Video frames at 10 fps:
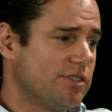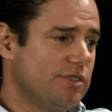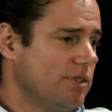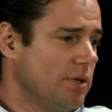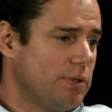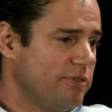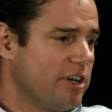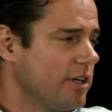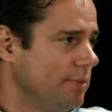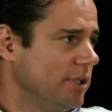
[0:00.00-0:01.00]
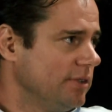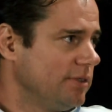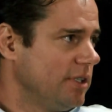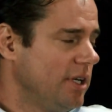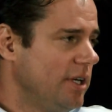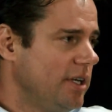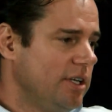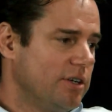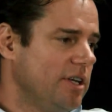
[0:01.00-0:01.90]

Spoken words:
There's no variable. You're